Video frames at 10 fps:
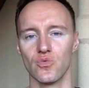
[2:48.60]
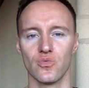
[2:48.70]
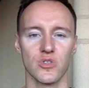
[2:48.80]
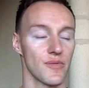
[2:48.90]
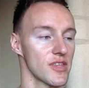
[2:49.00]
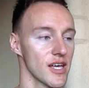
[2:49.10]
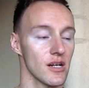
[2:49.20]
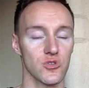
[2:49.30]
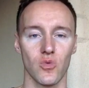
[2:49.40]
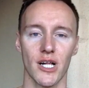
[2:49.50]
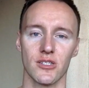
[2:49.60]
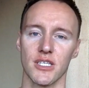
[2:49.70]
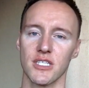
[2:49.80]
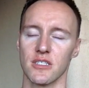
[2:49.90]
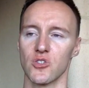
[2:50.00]
something else while you're
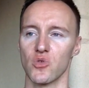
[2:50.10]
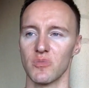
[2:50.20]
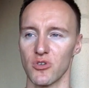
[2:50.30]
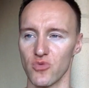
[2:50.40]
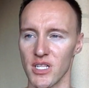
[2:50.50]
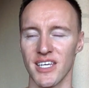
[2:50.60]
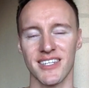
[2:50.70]
listening to it, but really